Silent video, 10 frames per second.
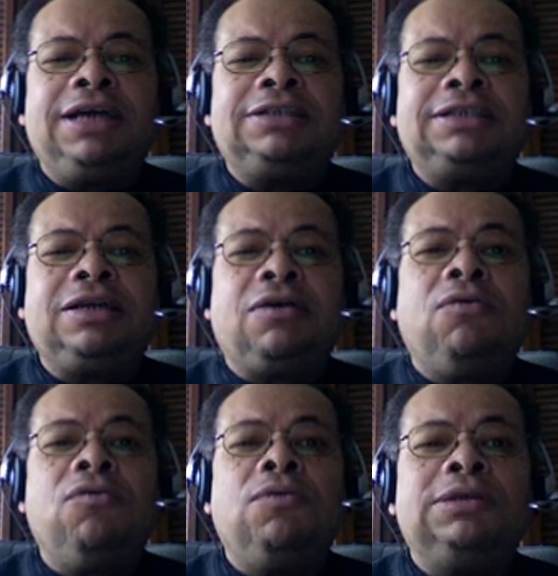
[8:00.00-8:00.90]
You see the
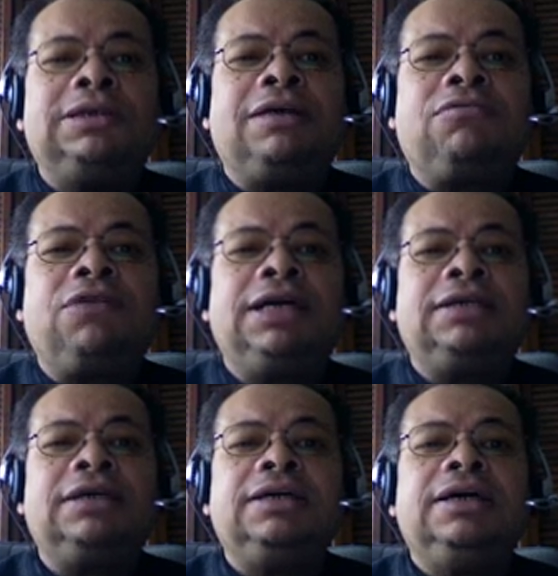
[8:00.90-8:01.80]
old ones I've read.
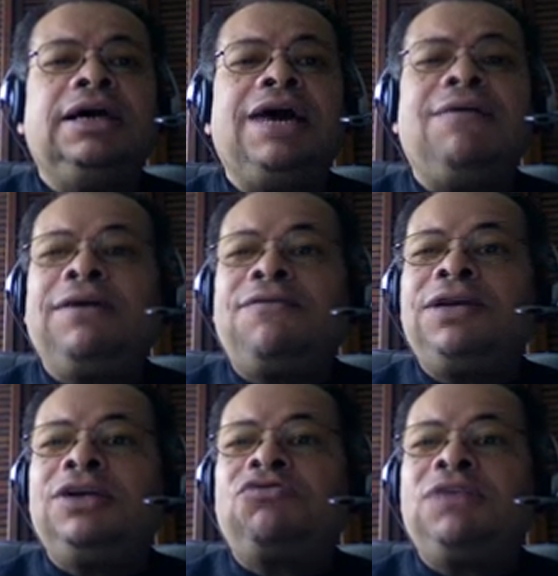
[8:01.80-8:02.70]
And when you
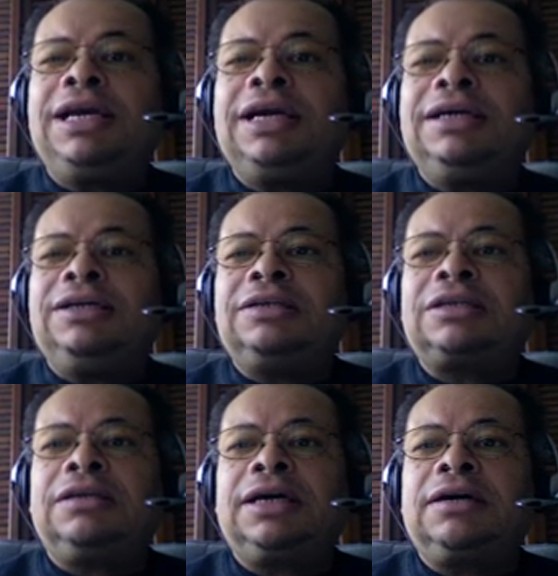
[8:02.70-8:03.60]
finish reading it, you just
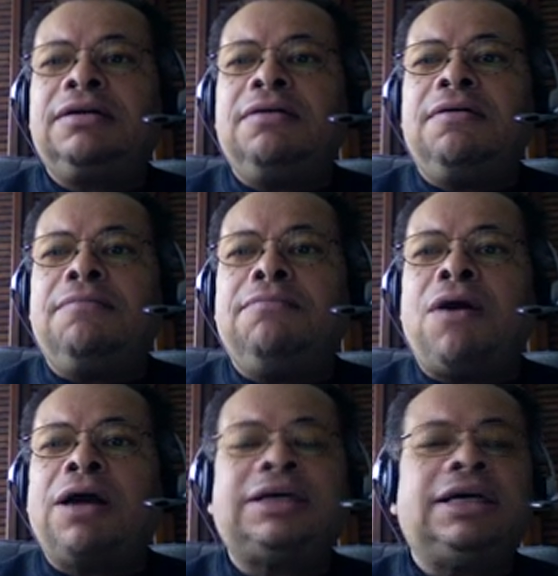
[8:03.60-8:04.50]
click
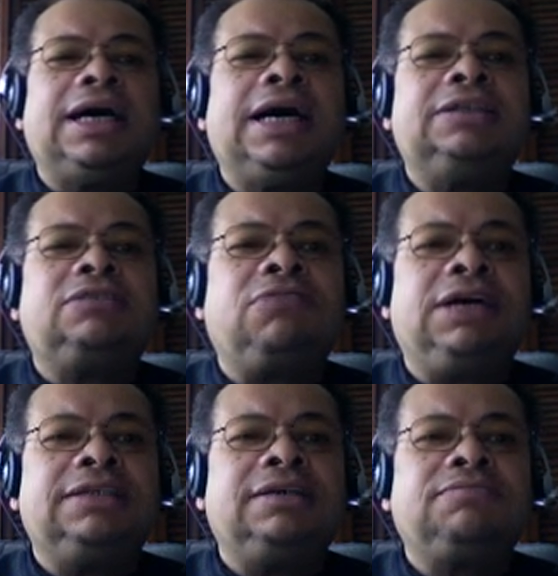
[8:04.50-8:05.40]
Mark as
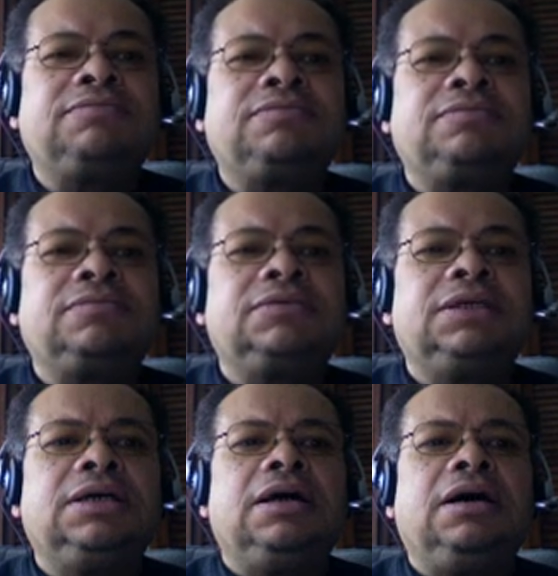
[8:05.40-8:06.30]
Read.
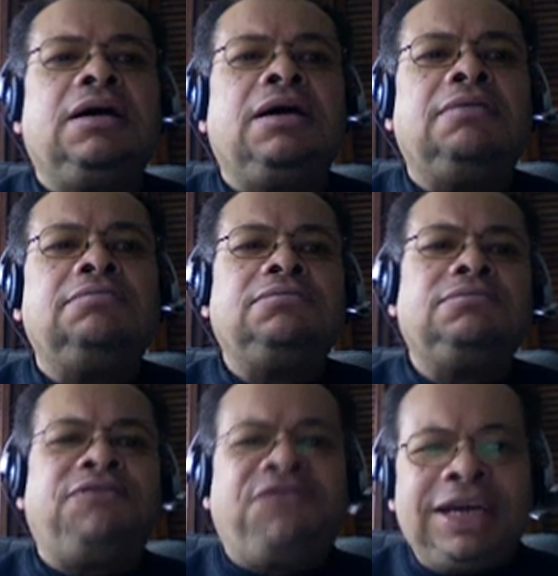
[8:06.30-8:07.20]

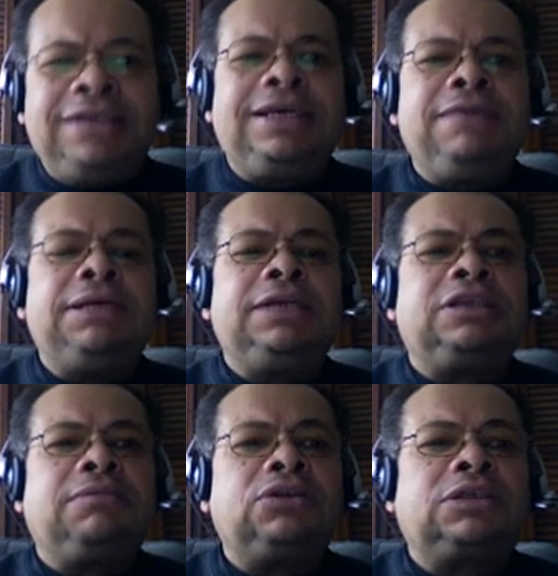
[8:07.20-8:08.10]
FeedDemon is
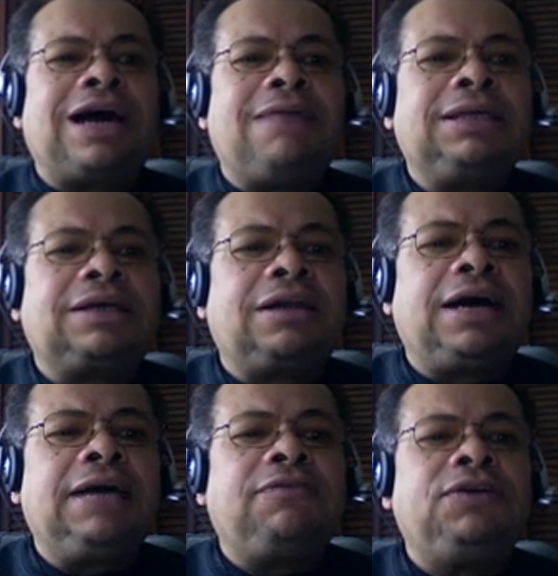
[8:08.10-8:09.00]
the most common
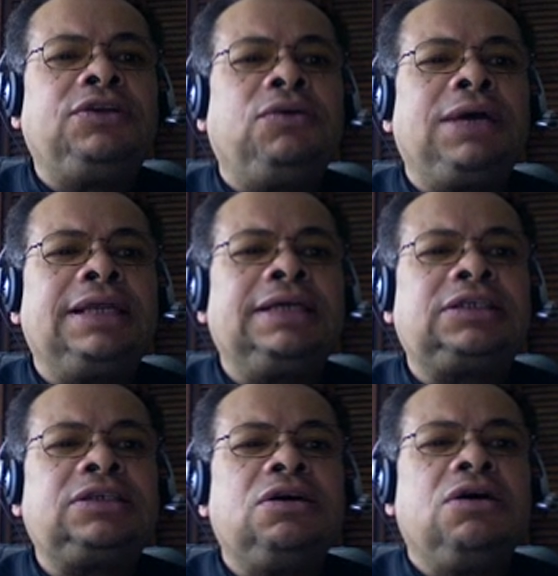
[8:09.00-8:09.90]
client for doing
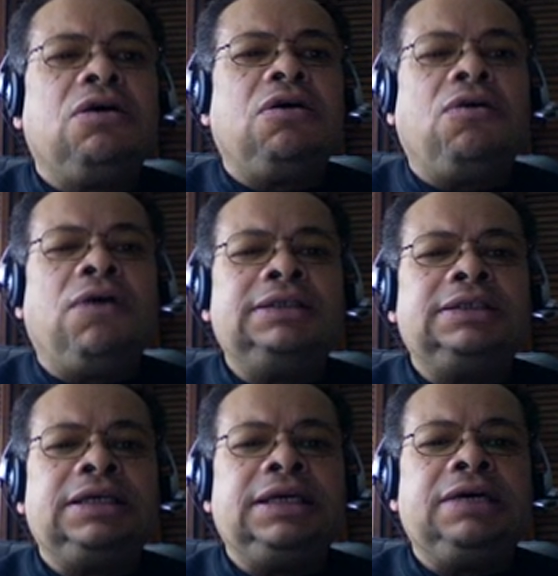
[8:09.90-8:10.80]
this
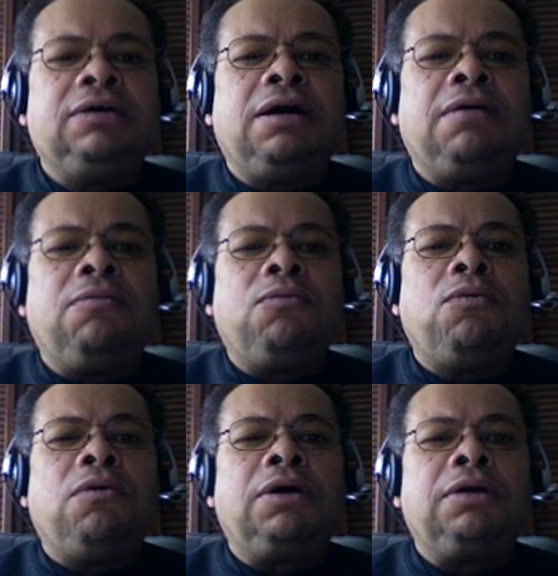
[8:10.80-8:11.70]
on the
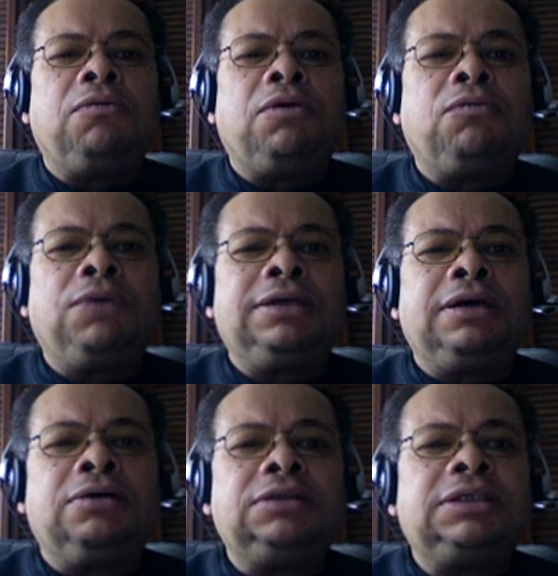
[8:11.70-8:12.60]
on
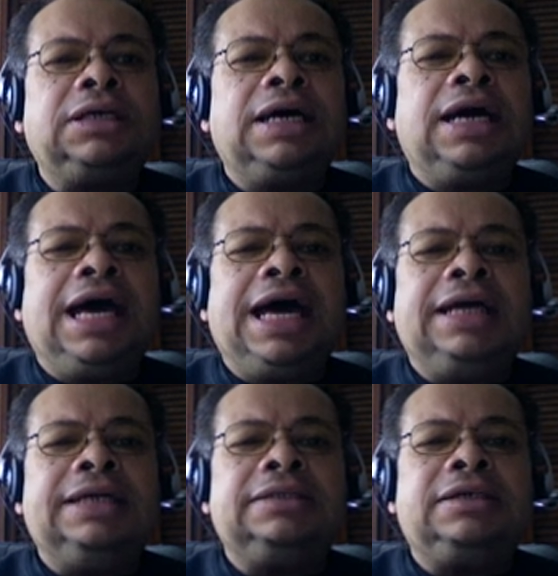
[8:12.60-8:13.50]
Windows,
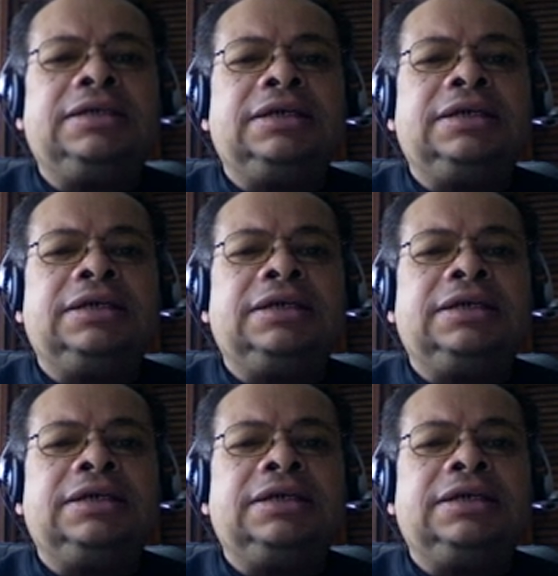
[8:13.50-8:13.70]
and